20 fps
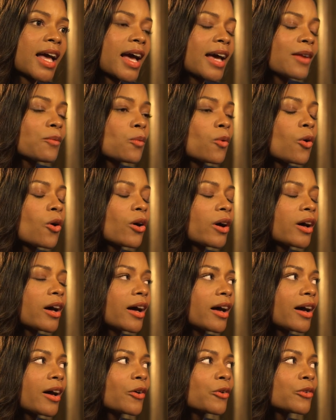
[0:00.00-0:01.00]
And what
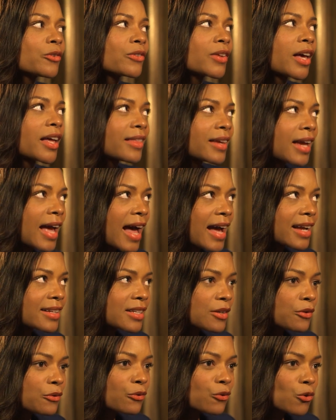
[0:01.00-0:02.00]
I think
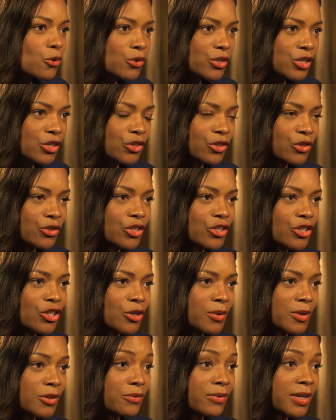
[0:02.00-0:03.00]
acting forces you to
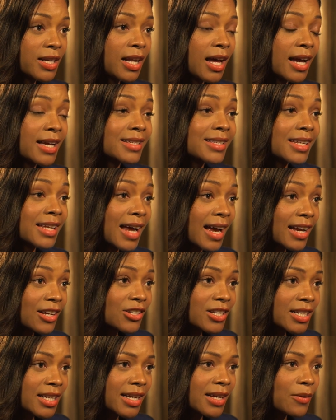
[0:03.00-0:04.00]
do is realize that
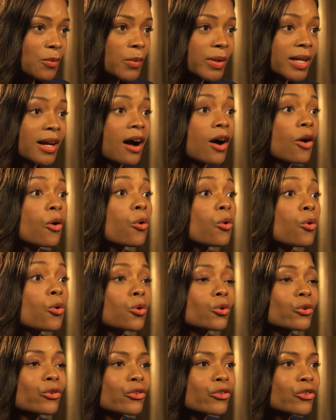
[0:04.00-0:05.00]
actually we are
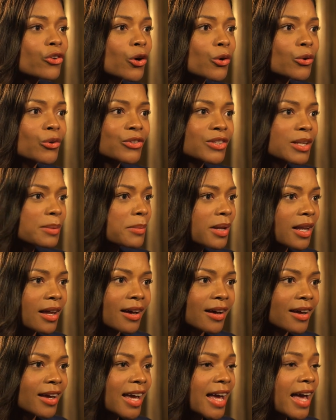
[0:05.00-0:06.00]
all so
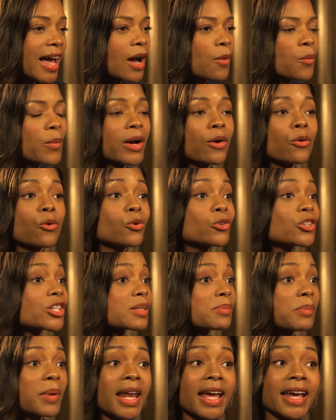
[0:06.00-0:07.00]
similar and we're all
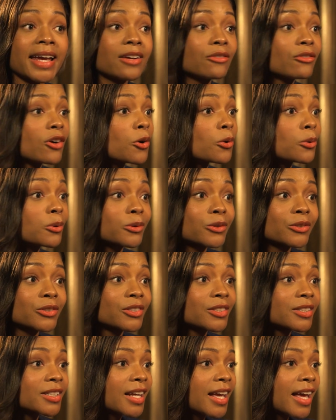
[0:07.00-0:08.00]
just playing
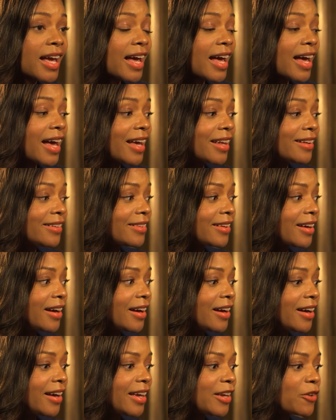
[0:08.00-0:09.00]
roles. And
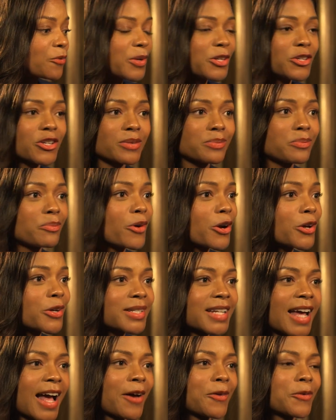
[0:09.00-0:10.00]
uh, if we just
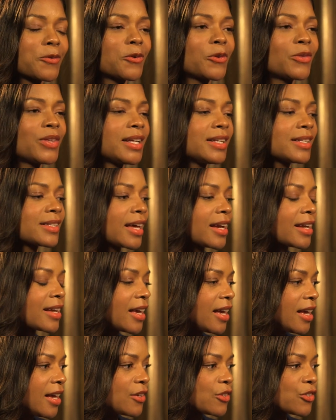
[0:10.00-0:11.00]
broke down all these like
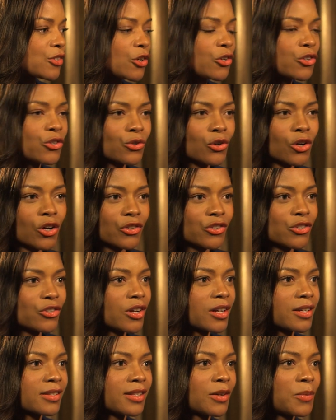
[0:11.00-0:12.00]
social
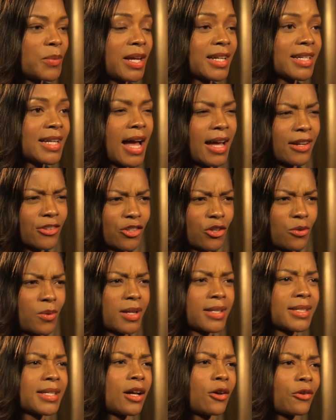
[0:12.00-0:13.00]
constructs that we attach to
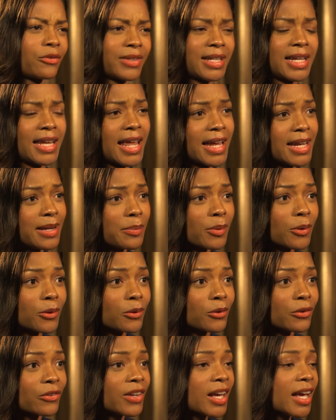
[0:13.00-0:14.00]
ourselves and
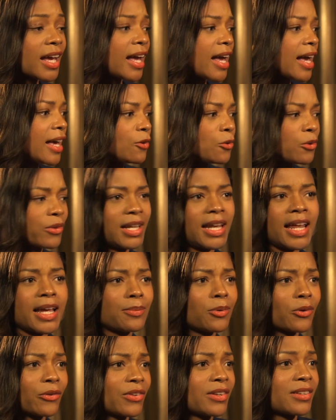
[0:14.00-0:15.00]
labels, and all the
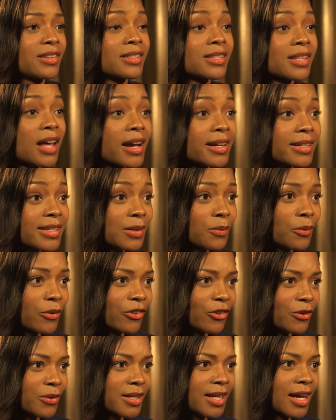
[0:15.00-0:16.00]
labels that society
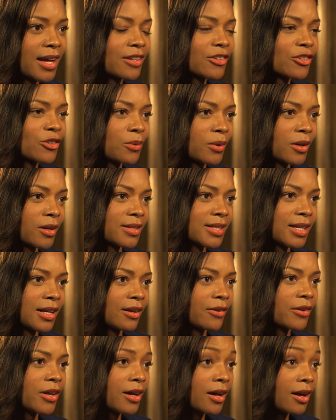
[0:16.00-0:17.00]
wants to attach to us,
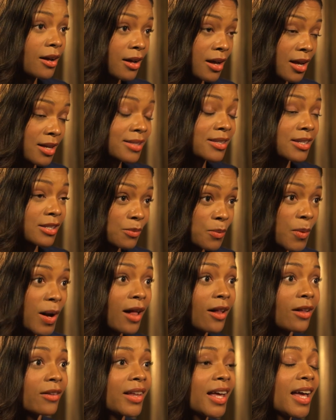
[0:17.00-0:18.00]
uh, us as
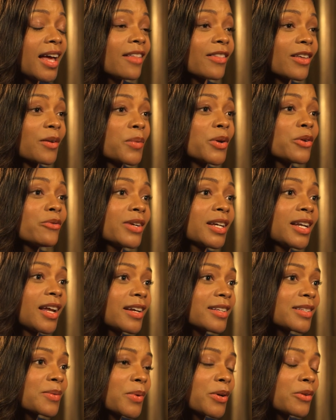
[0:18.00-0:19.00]
well, then we
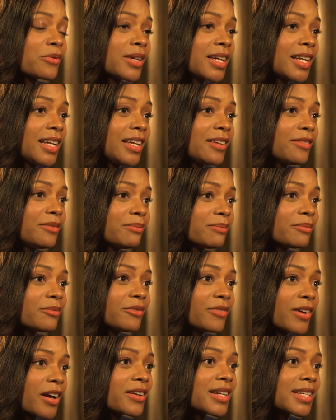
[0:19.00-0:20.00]
realize we're really
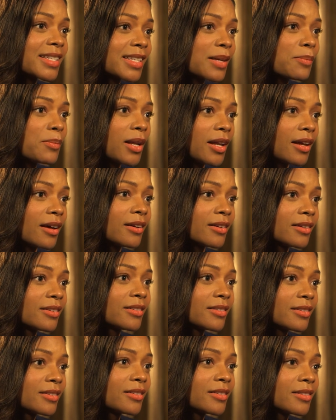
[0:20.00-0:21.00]
very similar.
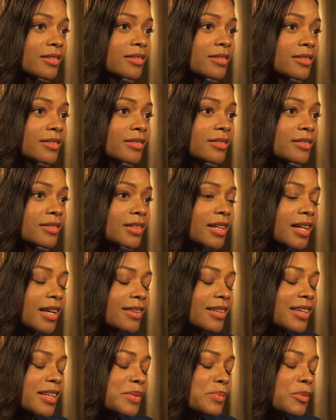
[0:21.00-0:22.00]
And I
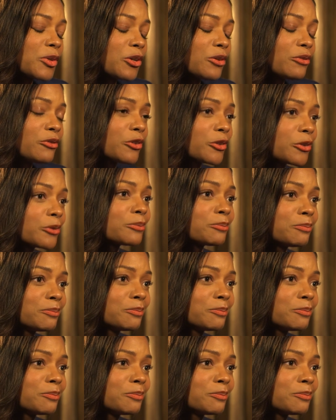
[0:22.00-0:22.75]
think that's beautiful.